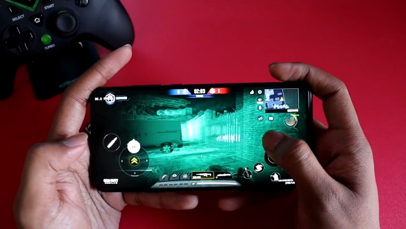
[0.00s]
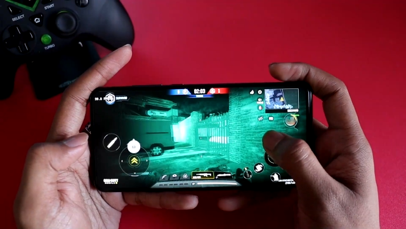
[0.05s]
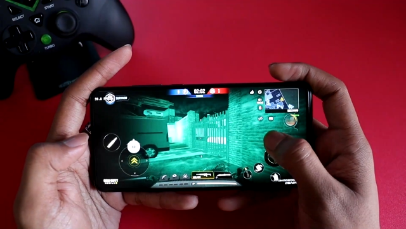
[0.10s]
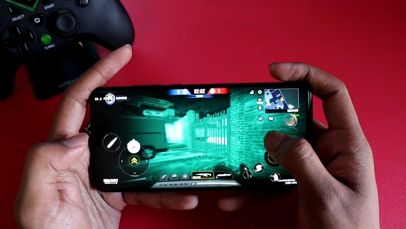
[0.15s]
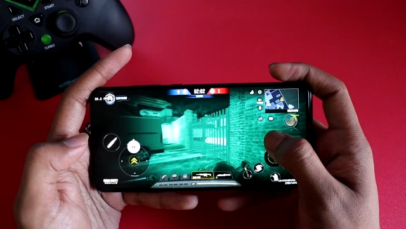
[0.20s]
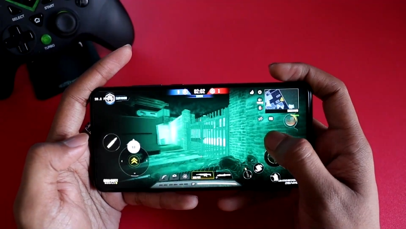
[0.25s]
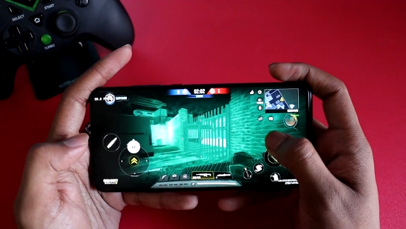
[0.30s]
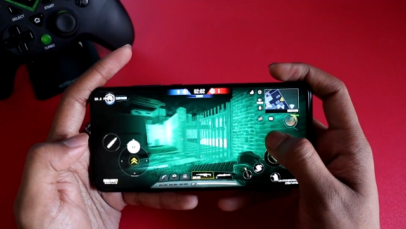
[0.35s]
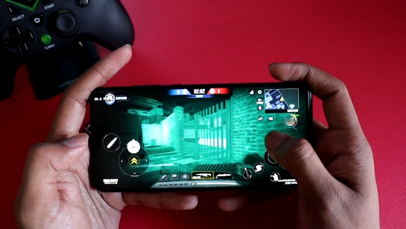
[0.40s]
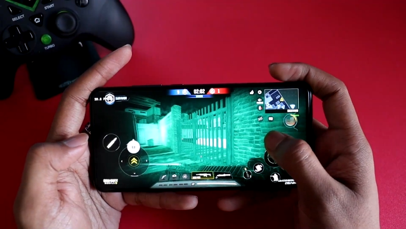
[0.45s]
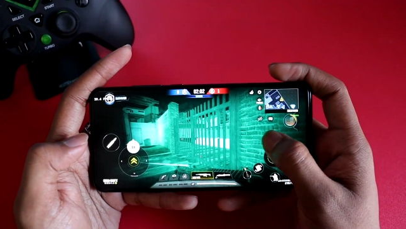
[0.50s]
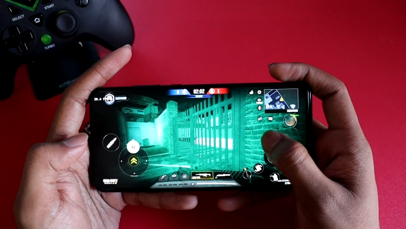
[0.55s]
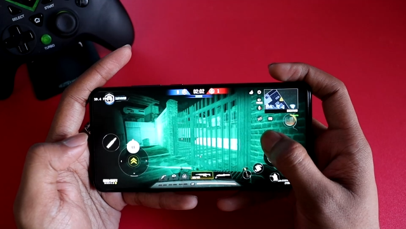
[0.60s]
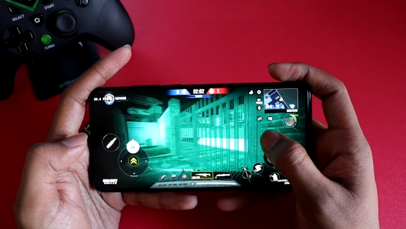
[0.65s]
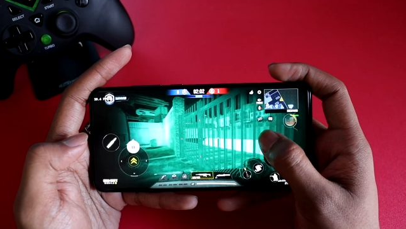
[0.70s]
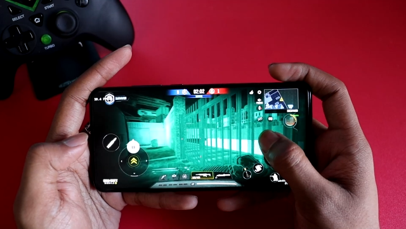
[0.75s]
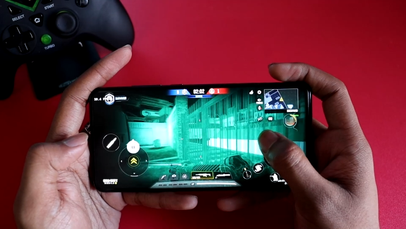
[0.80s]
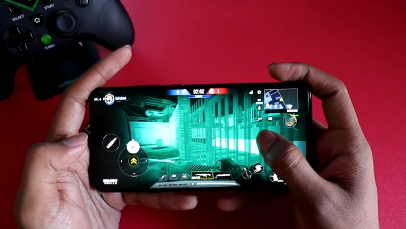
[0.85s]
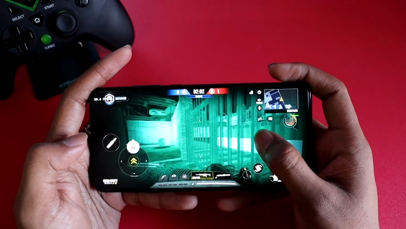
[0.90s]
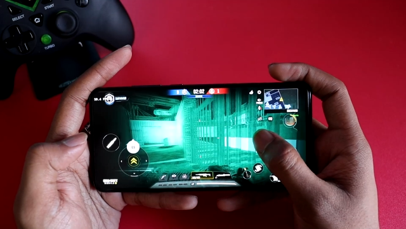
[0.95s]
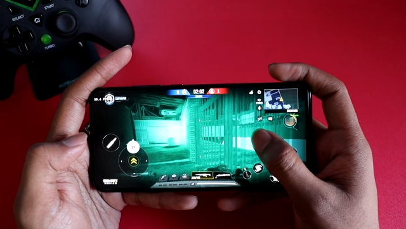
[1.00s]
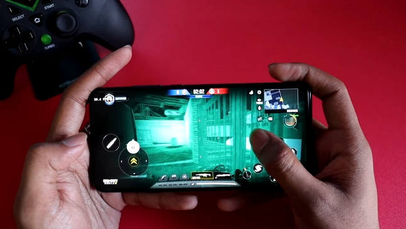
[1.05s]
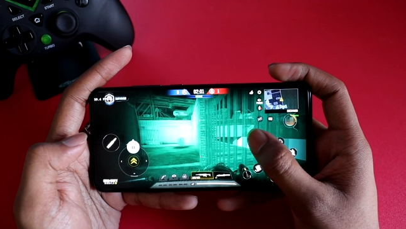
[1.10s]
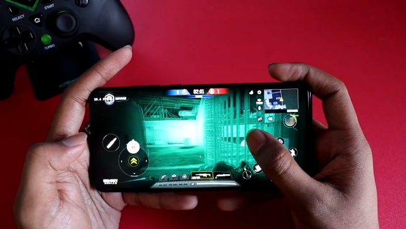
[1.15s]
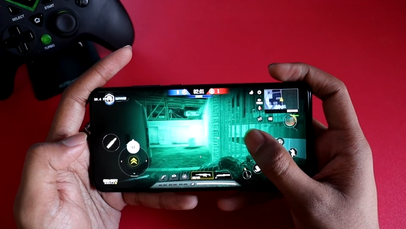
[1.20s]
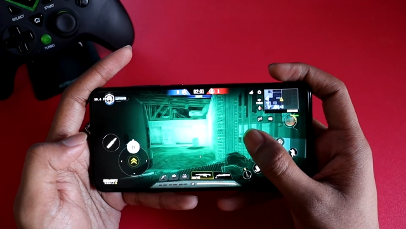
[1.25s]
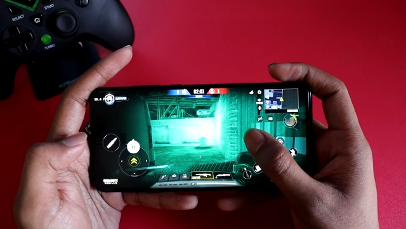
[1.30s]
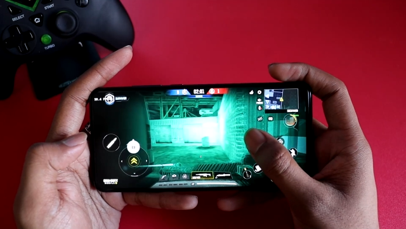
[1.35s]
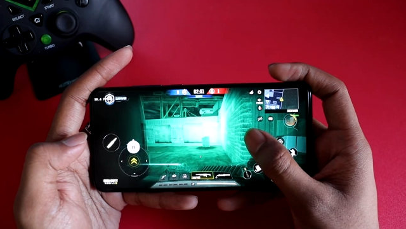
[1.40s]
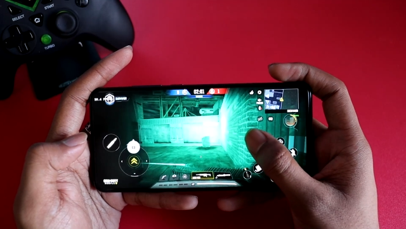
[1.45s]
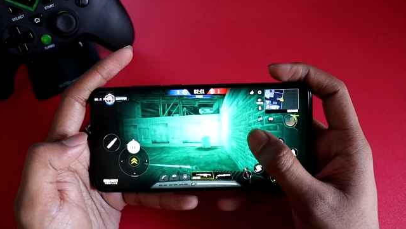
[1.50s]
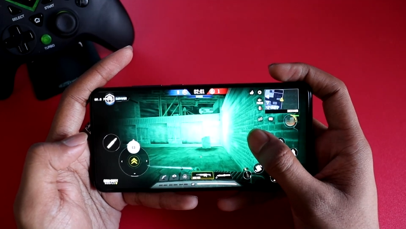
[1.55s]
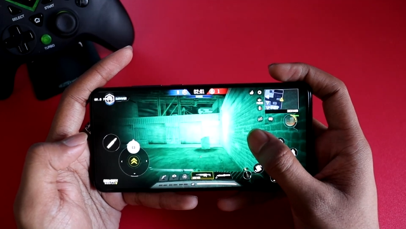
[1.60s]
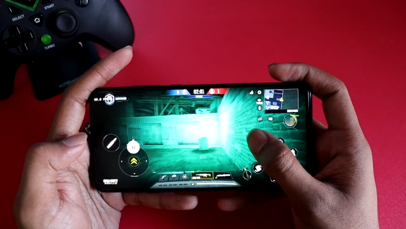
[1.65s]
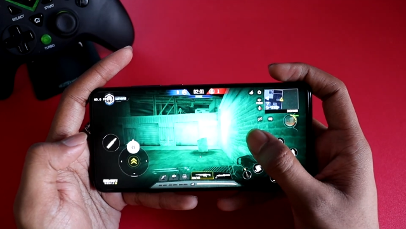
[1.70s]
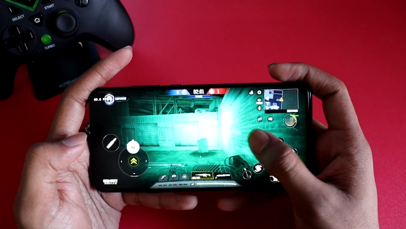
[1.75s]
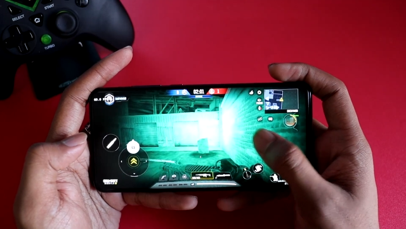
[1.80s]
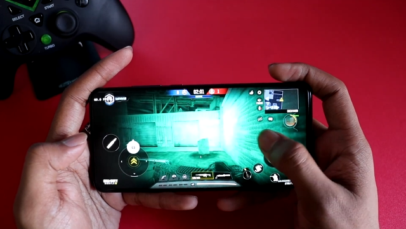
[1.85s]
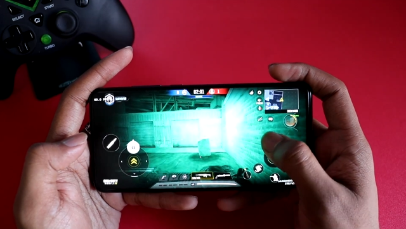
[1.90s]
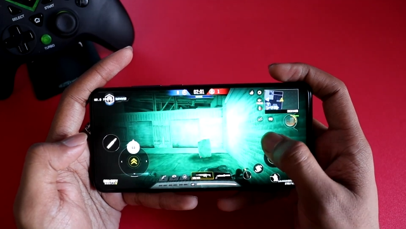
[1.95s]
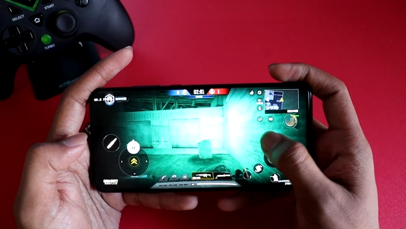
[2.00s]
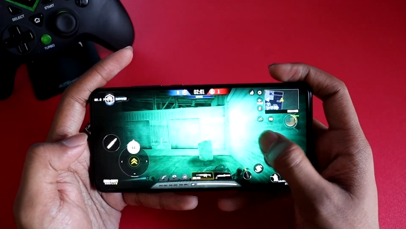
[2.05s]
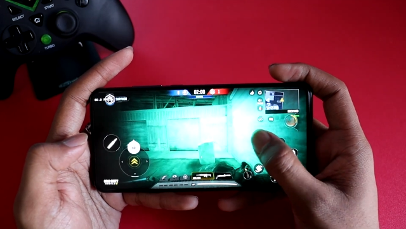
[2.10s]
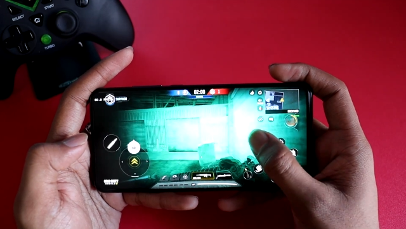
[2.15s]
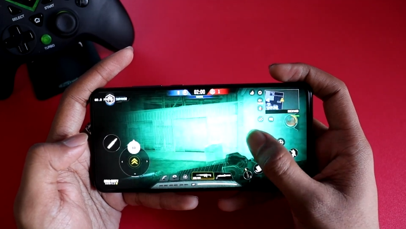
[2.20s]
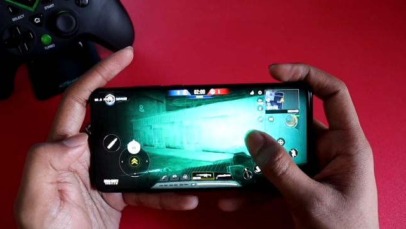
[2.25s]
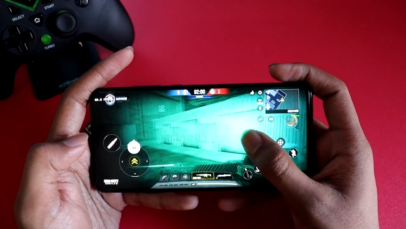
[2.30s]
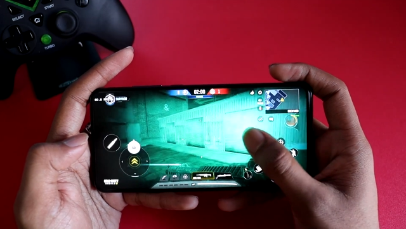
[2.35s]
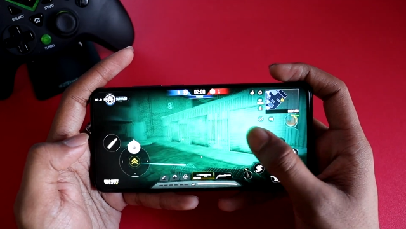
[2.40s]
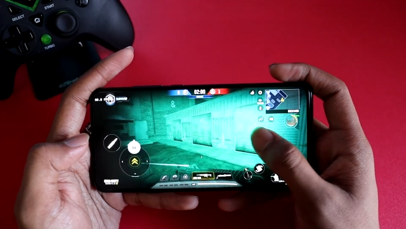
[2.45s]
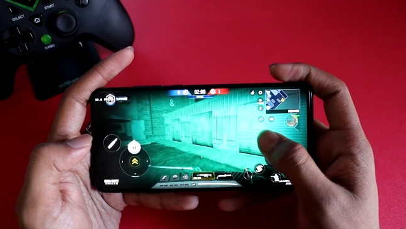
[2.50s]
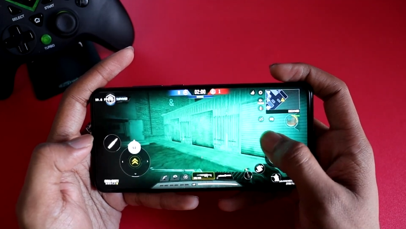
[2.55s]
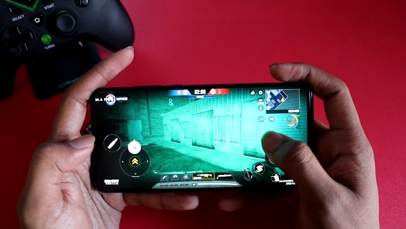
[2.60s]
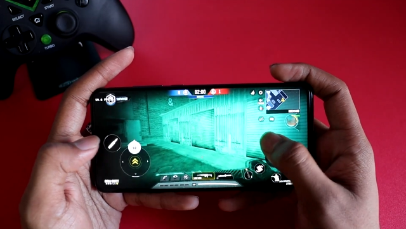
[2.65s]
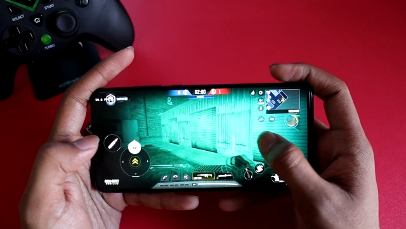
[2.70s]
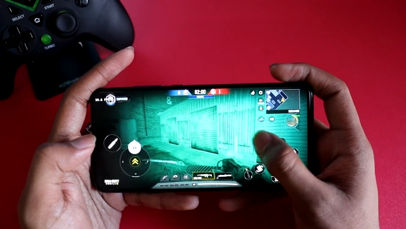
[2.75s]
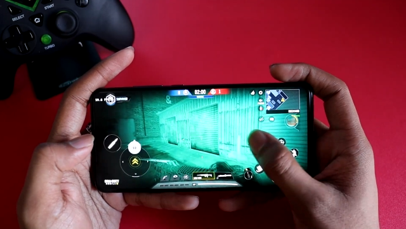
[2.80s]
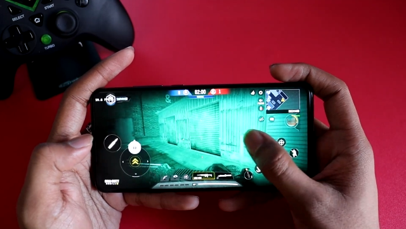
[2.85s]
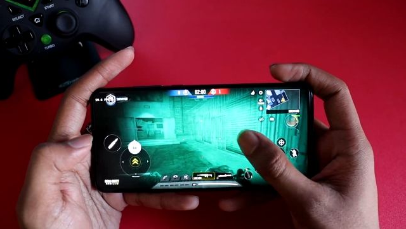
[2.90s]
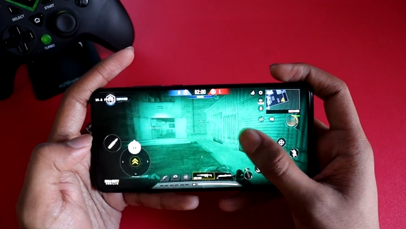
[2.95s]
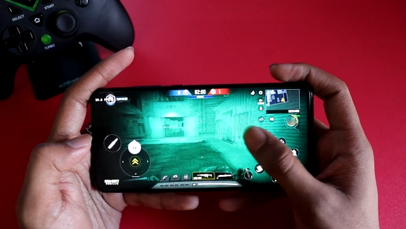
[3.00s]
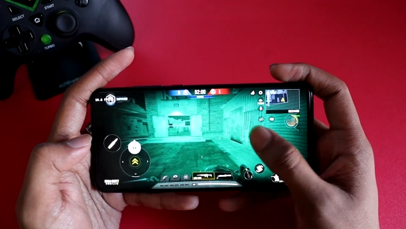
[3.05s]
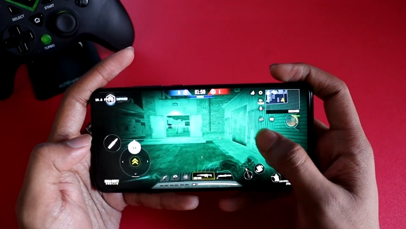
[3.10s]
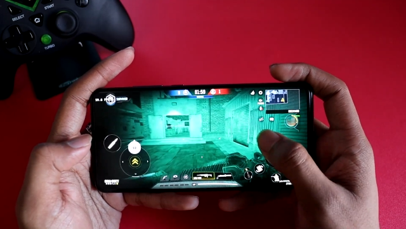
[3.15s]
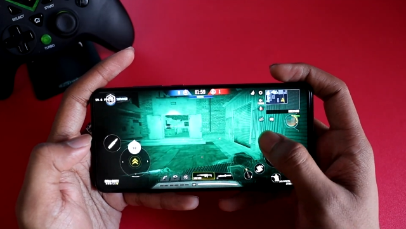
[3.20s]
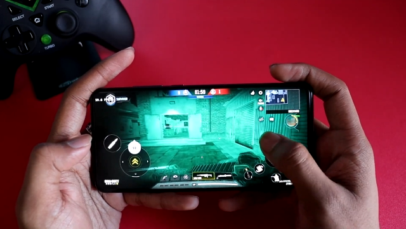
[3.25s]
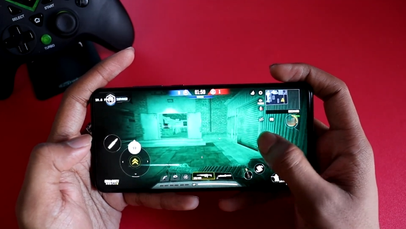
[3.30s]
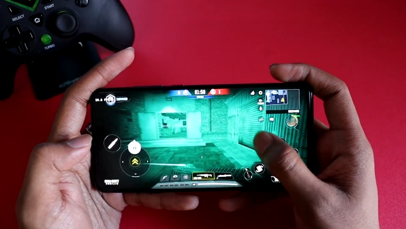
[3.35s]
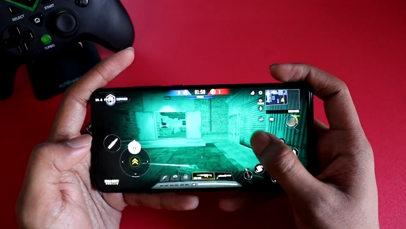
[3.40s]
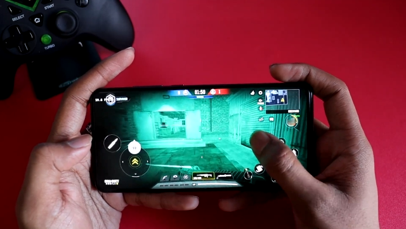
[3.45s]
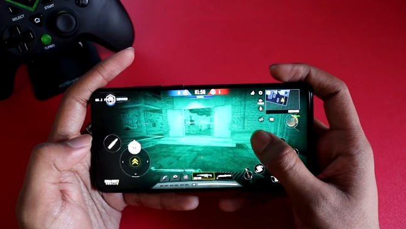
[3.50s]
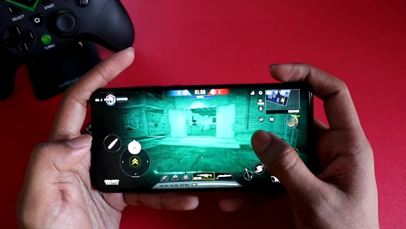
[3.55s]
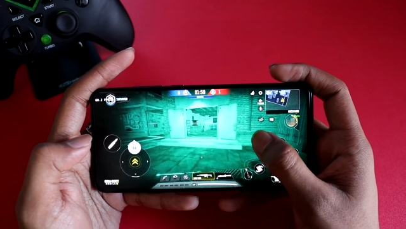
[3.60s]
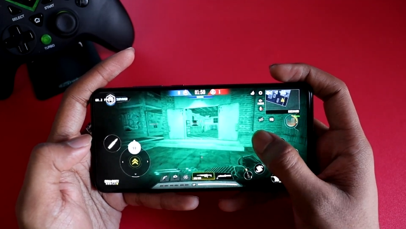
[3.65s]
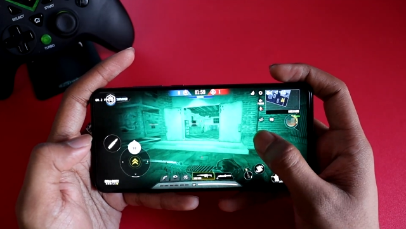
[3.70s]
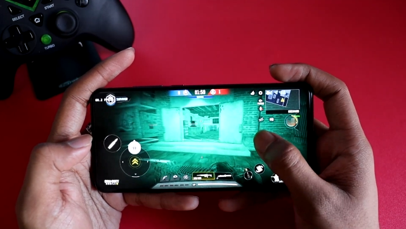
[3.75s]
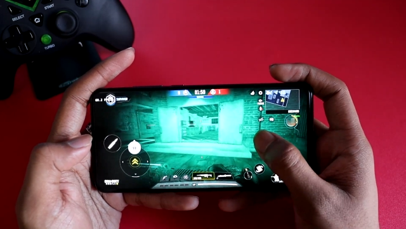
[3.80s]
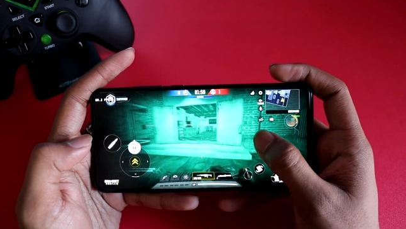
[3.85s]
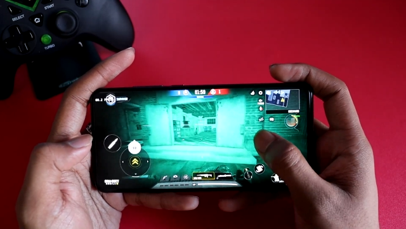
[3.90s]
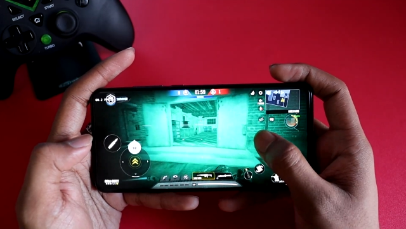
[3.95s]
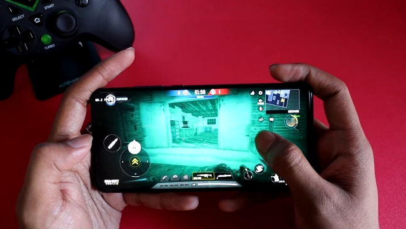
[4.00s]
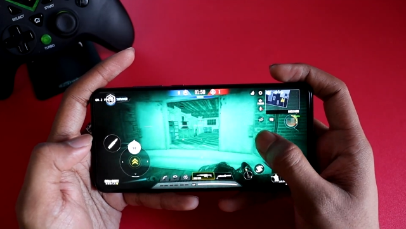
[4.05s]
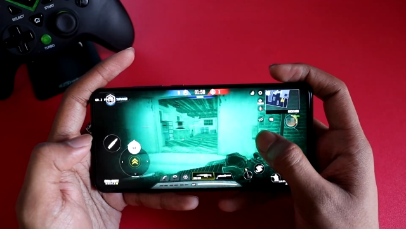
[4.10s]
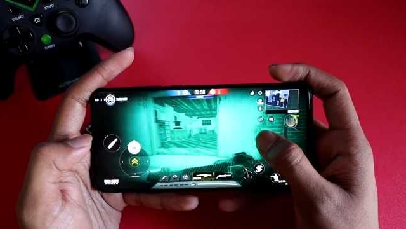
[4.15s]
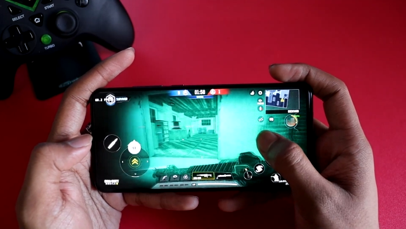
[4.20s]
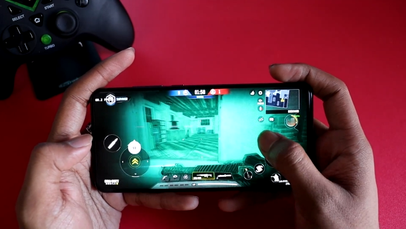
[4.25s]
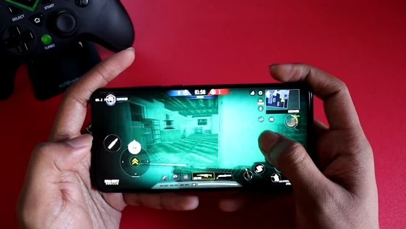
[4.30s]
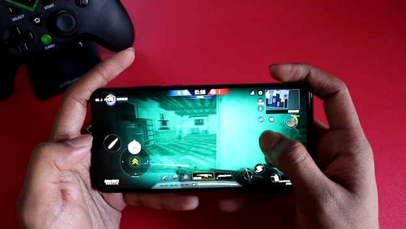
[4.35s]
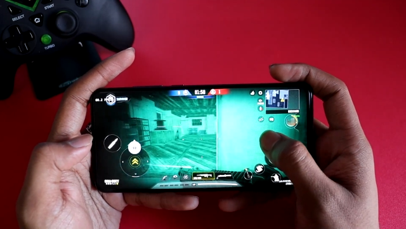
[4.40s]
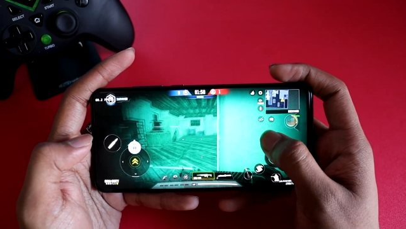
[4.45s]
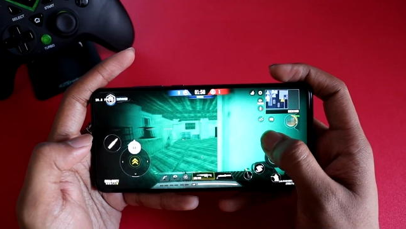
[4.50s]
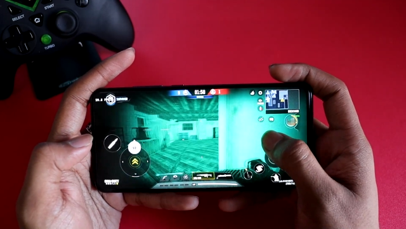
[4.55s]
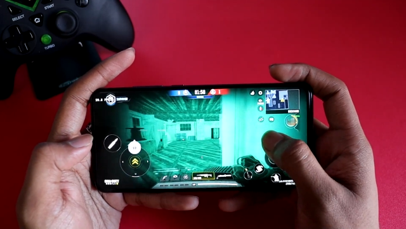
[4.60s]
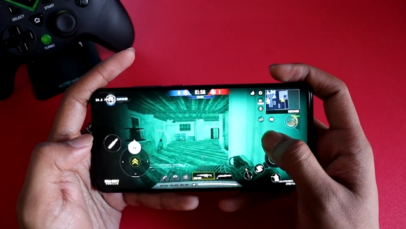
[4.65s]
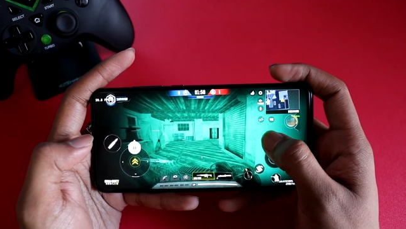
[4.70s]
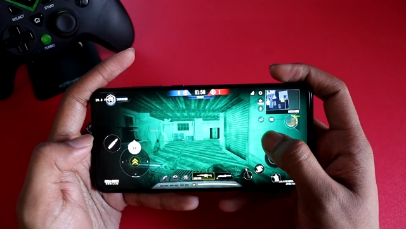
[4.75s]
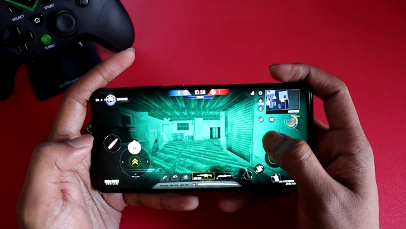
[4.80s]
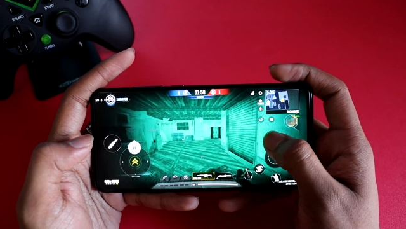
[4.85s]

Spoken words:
[unreadable: no face in view]